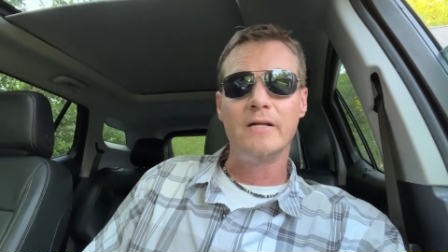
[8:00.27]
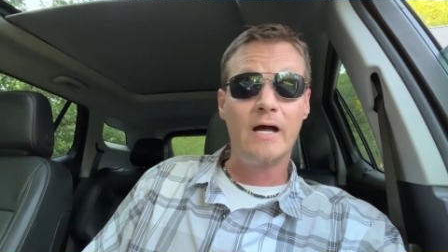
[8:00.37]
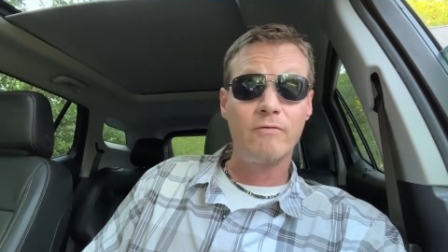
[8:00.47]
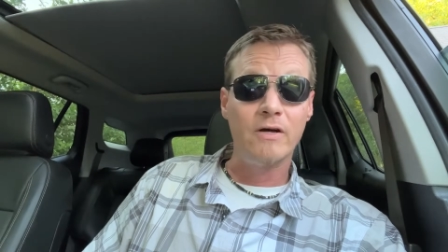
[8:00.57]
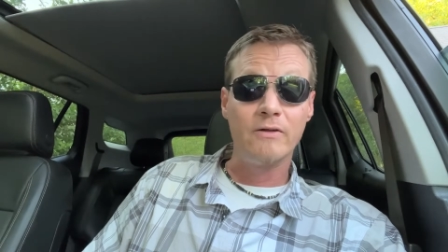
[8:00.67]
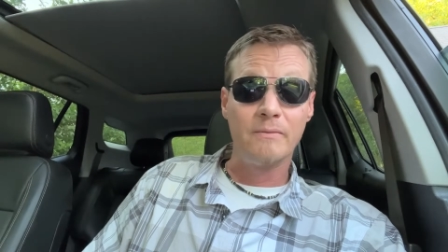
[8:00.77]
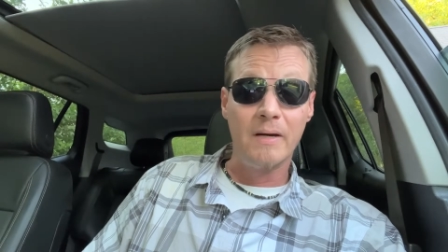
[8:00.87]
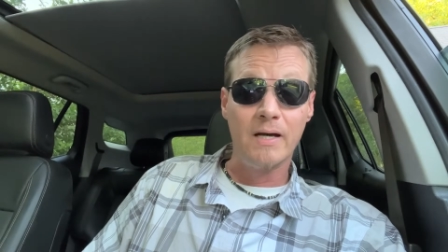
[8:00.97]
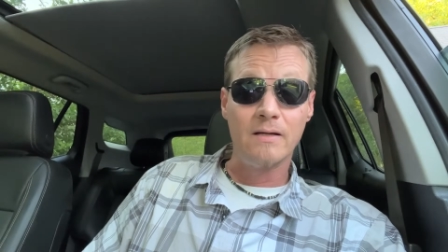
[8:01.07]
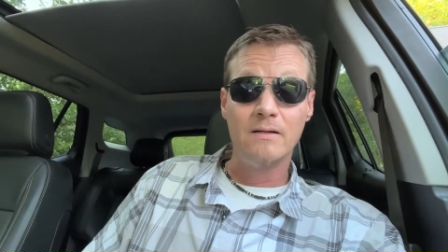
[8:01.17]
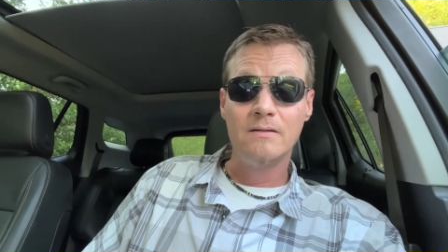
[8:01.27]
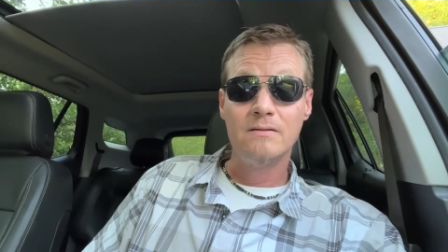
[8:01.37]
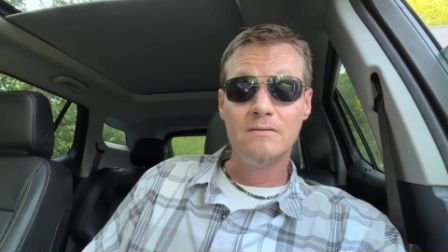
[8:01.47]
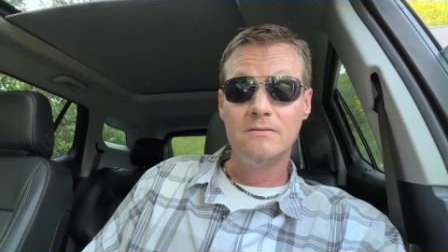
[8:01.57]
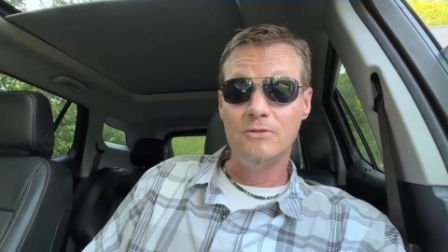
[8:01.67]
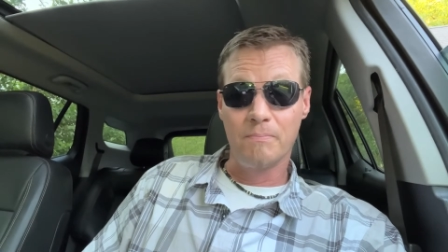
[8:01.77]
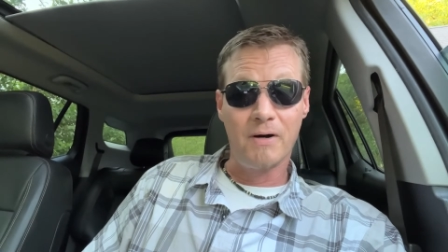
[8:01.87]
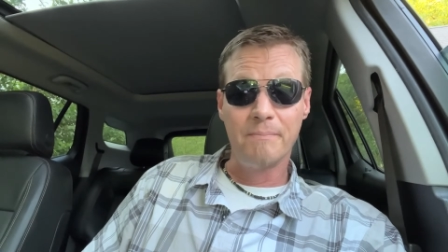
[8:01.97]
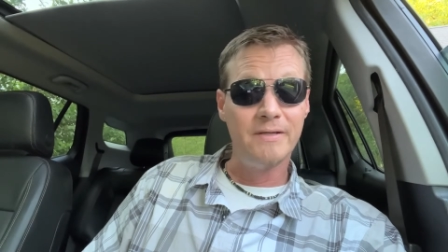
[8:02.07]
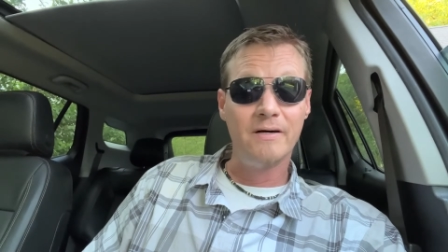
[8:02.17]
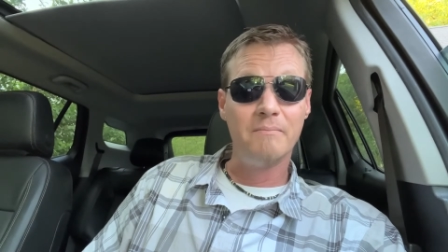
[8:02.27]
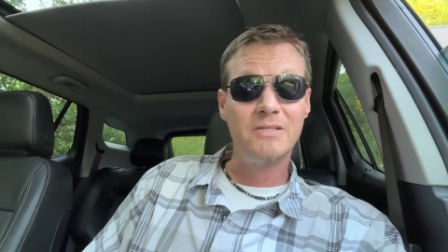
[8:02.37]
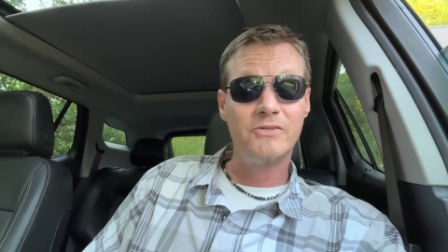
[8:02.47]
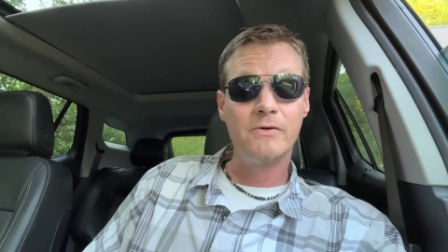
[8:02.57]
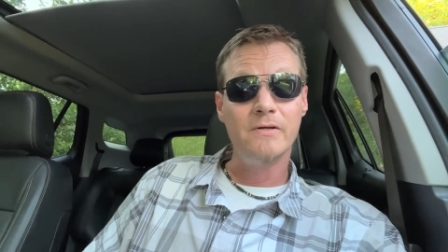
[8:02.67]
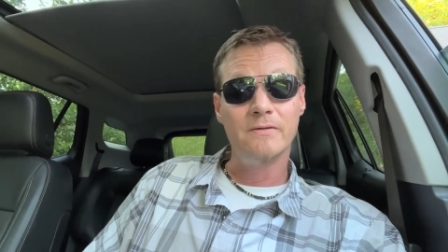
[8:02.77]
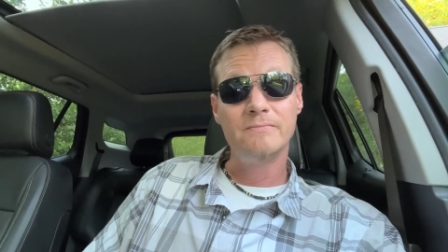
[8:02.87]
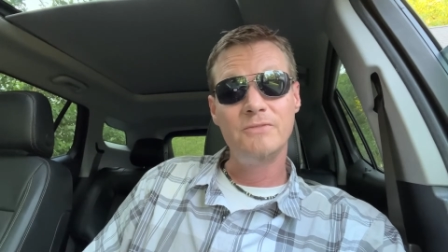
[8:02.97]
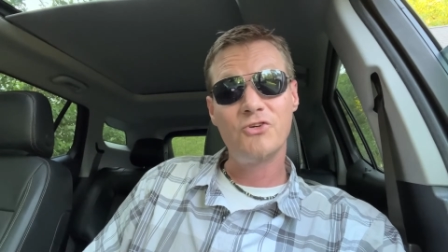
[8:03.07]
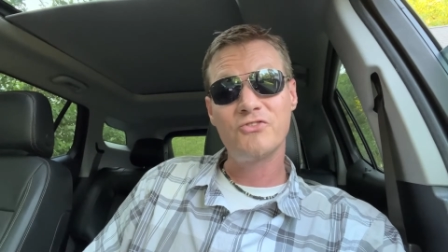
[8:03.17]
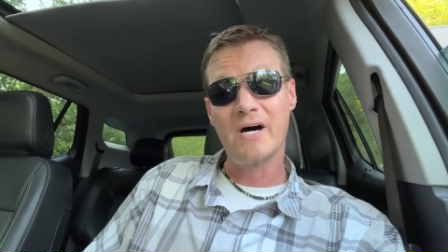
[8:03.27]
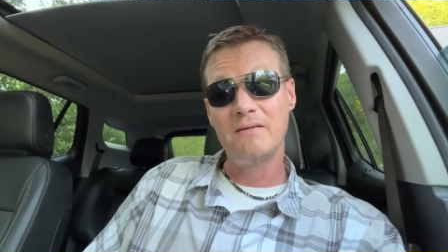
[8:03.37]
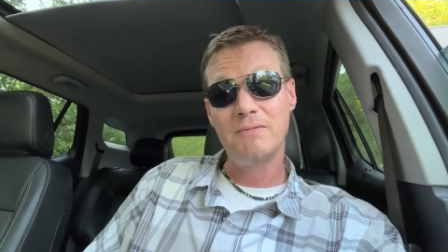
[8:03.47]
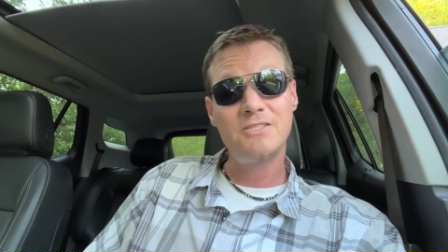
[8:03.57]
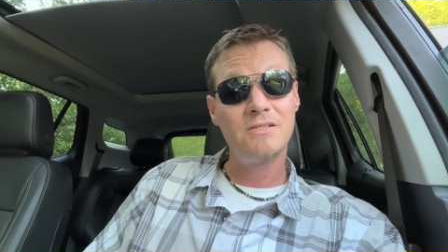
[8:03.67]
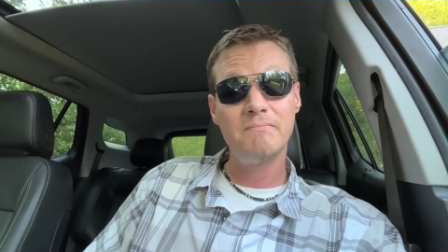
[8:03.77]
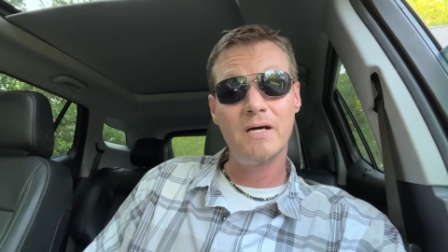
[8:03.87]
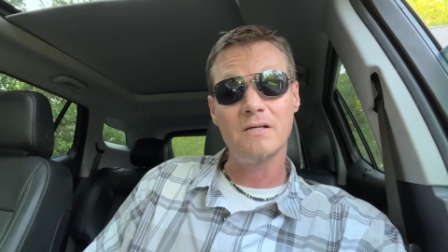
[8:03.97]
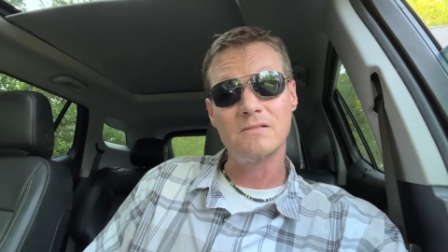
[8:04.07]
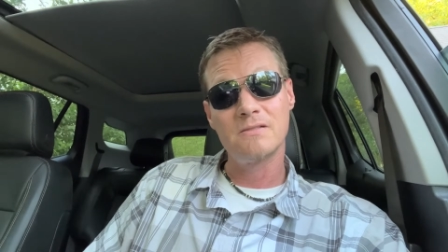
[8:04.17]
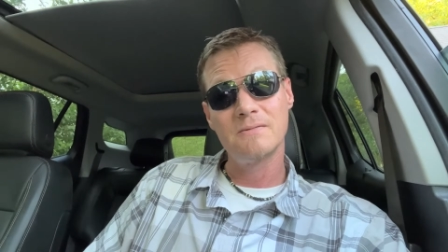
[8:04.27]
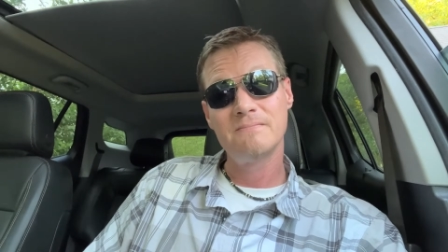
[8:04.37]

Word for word: every other man you're pump and dump material. You're side bitch at best.